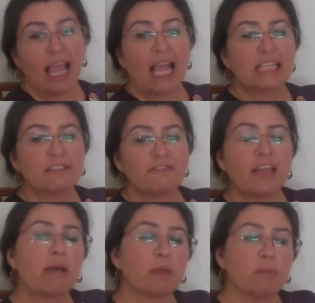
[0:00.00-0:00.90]
As a
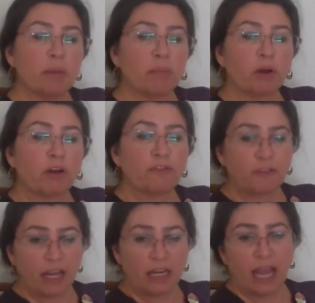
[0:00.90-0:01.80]
family member or
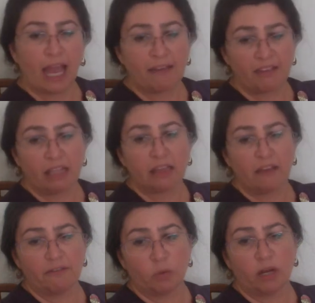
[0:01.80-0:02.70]
friend, having a
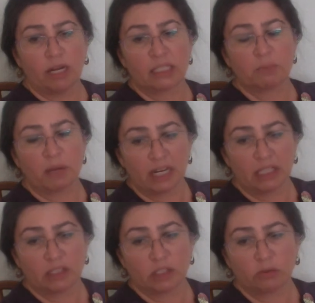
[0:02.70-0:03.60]
loved one
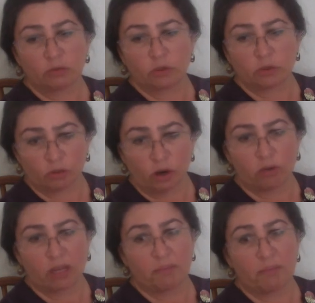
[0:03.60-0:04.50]
experience a
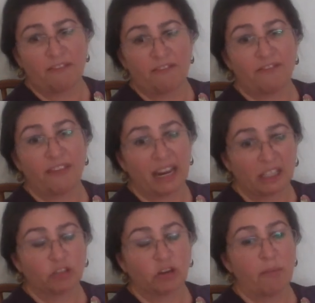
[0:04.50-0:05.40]
stroke can be very
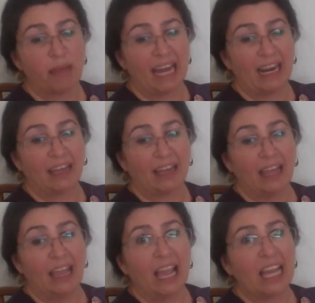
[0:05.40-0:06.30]
traumatic
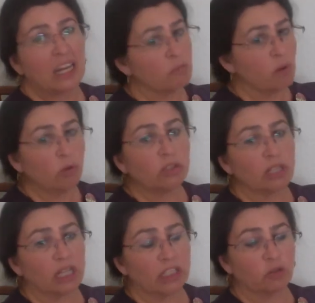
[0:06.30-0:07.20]
and
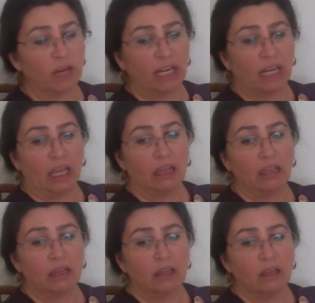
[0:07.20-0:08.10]
emotionally draining.
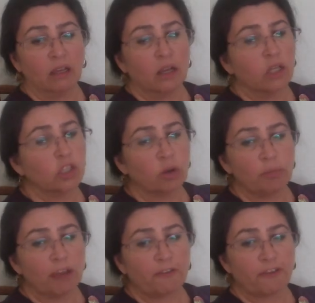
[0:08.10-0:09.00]
Don't
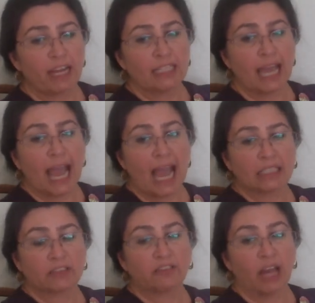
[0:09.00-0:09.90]
be afraid to
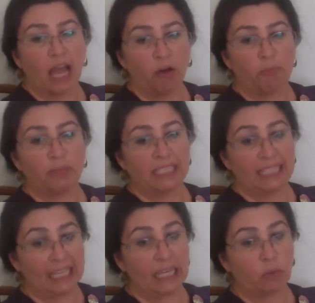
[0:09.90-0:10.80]
ask for help in
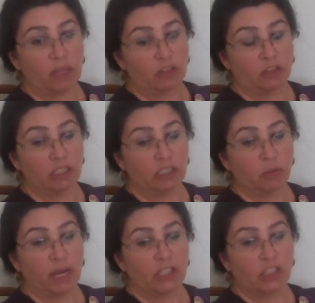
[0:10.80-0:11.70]
dealing with your
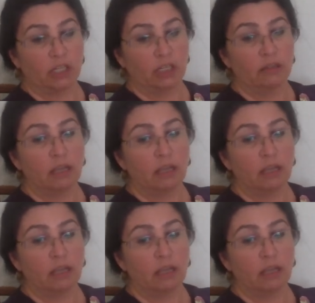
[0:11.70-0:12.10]
situation.